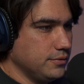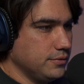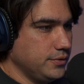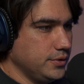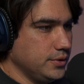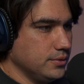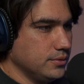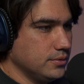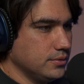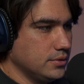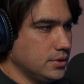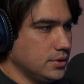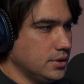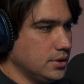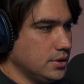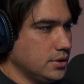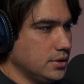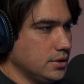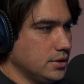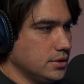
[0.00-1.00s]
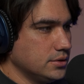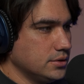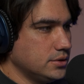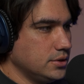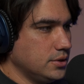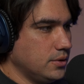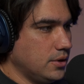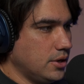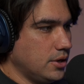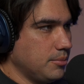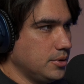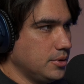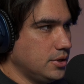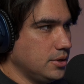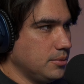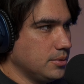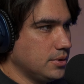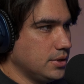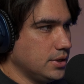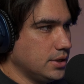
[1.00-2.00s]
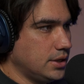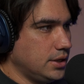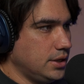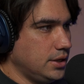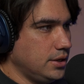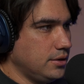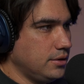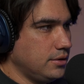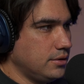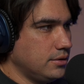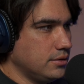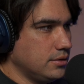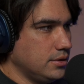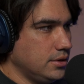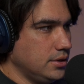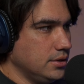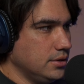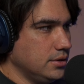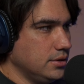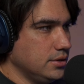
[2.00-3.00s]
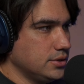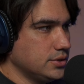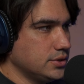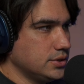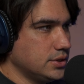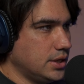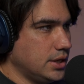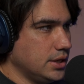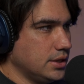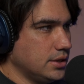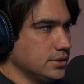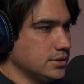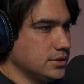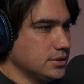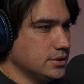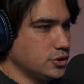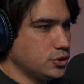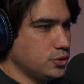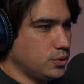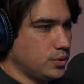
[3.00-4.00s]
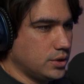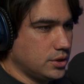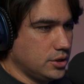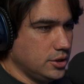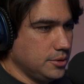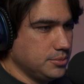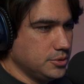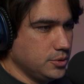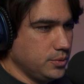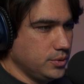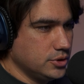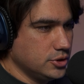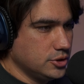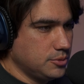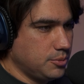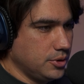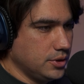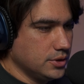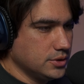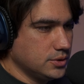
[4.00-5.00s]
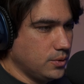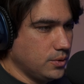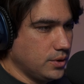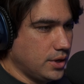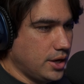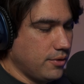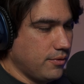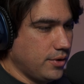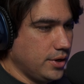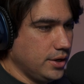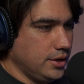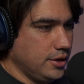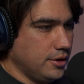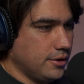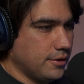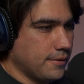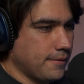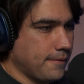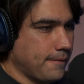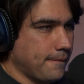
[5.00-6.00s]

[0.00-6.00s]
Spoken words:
view. So I'm gonna double click here. It looks like this is a short clip, so we can just bring this whole guy right here.